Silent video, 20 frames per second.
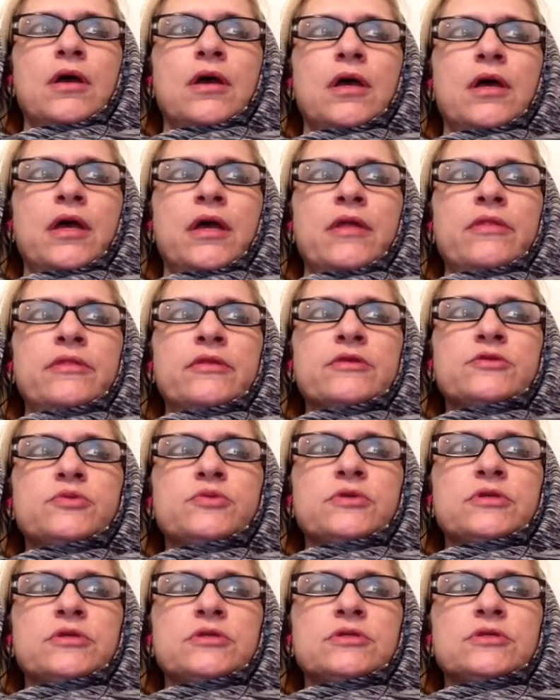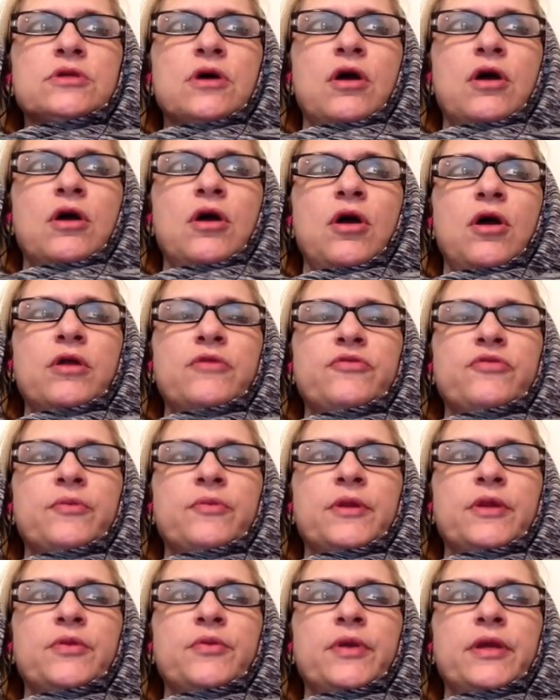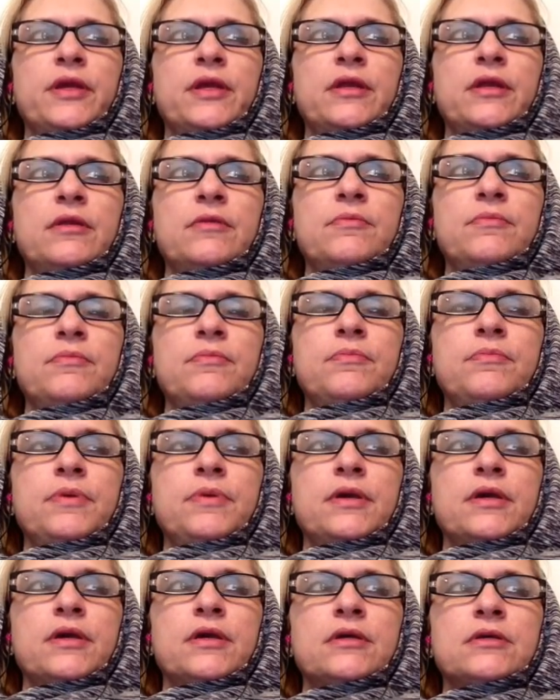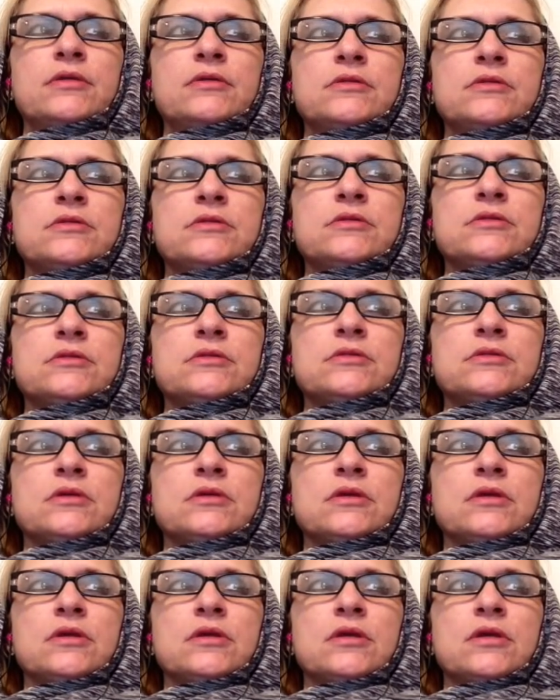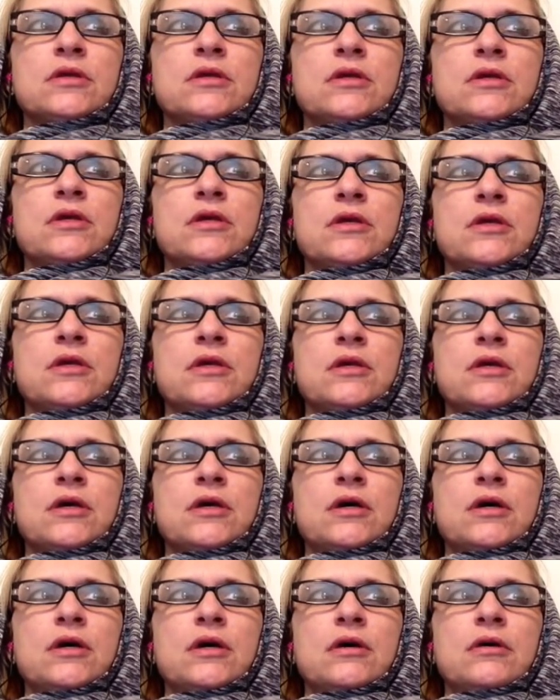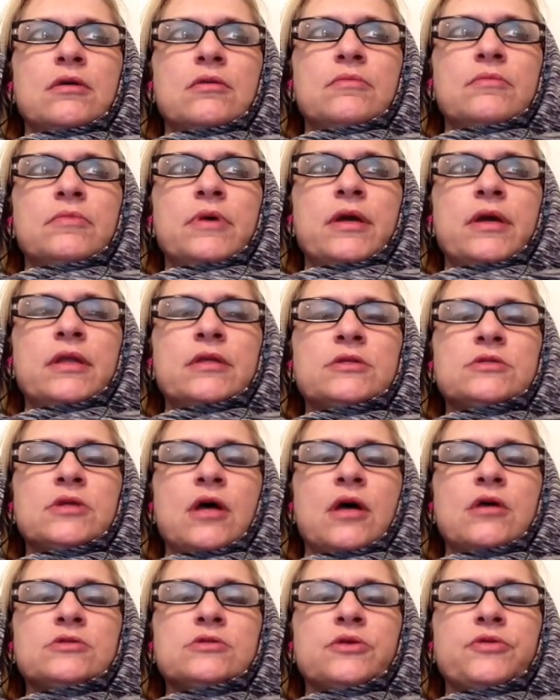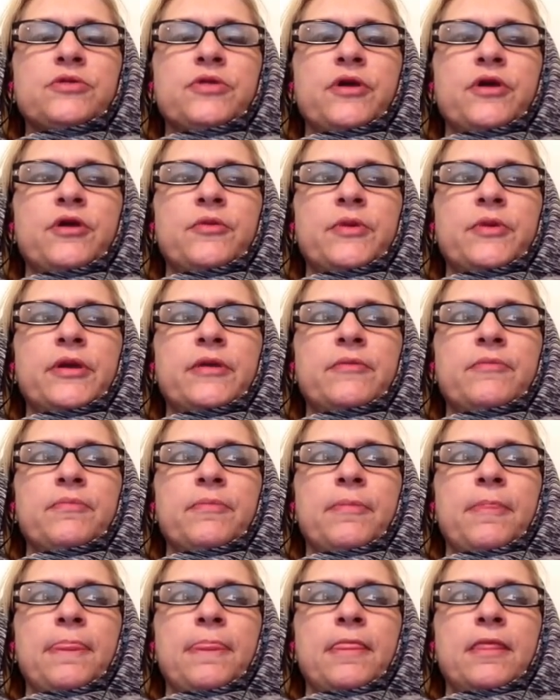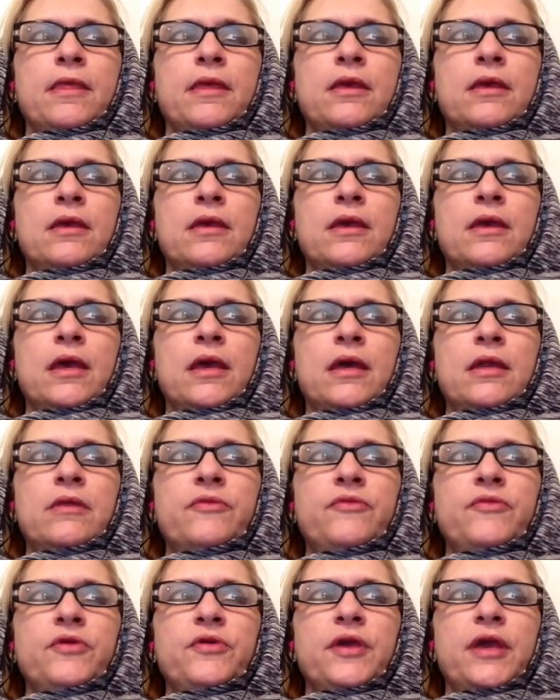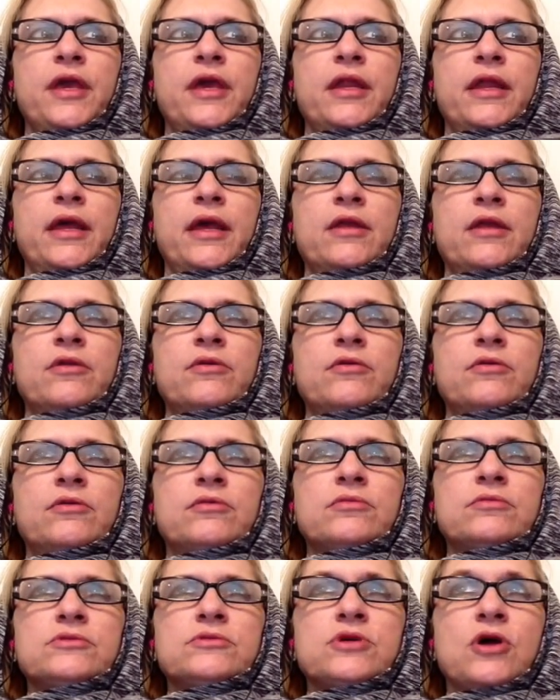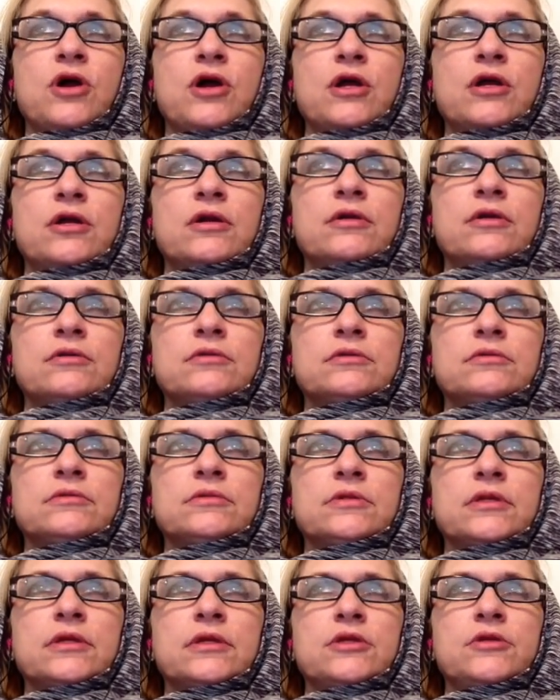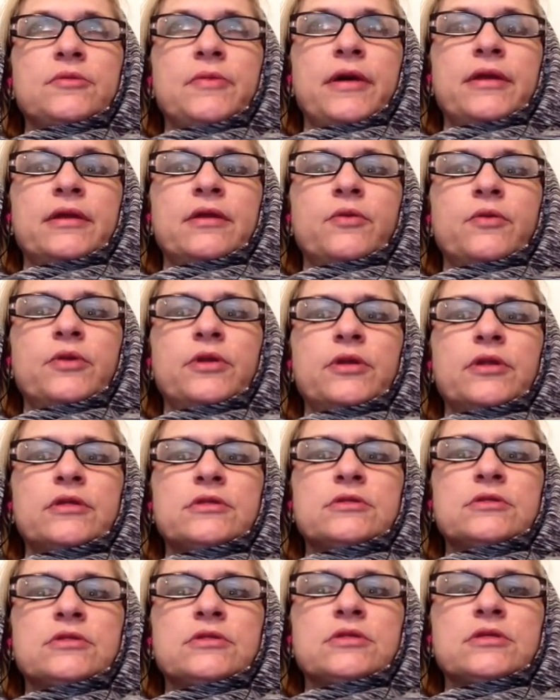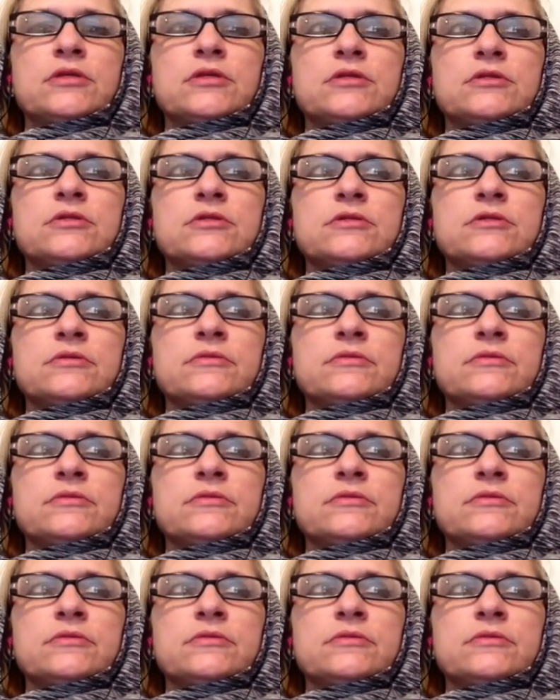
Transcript: this one is hard for me to read because, but it's also therapy. And if you can't handle dark, then you might not want to listen to this.